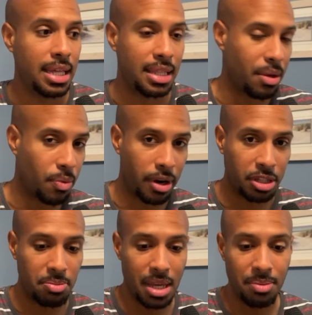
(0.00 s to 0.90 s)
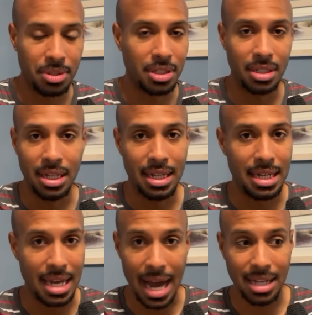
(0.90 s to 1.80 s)
they wanted to be able to
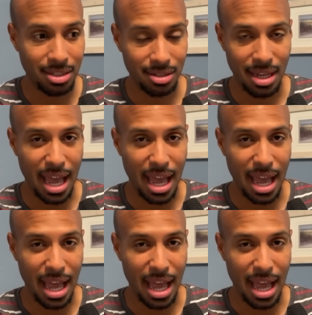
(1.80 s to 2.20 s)
not